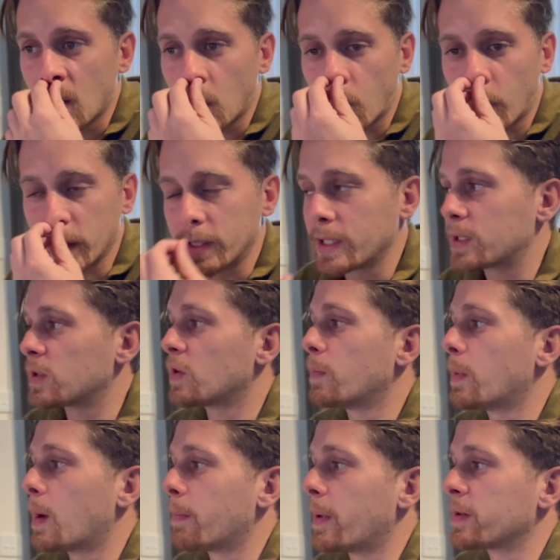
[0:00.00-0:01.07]
we need to
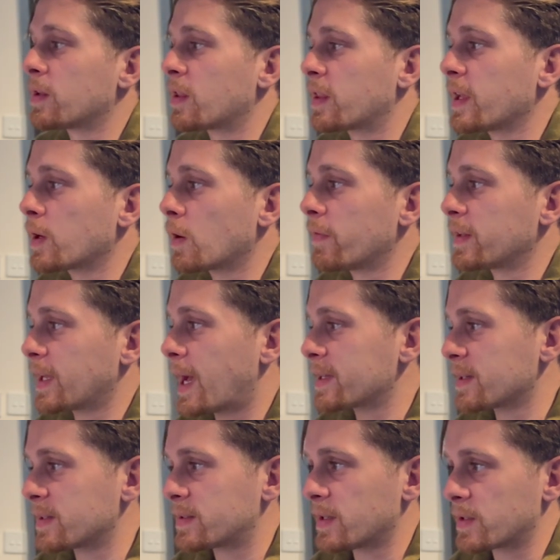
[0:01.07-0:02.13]
remember to think of it as
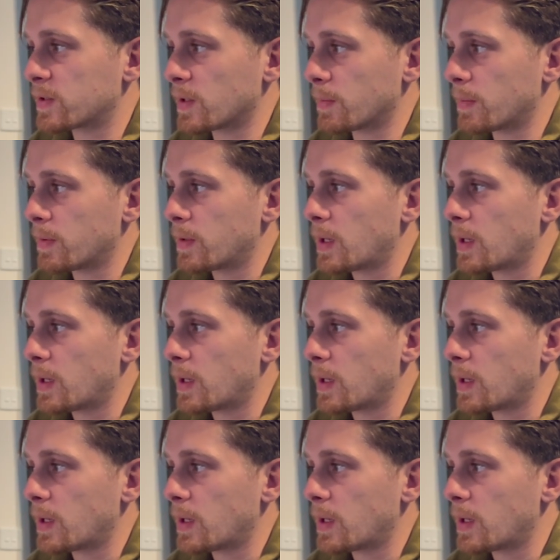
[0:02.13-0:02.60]
a system.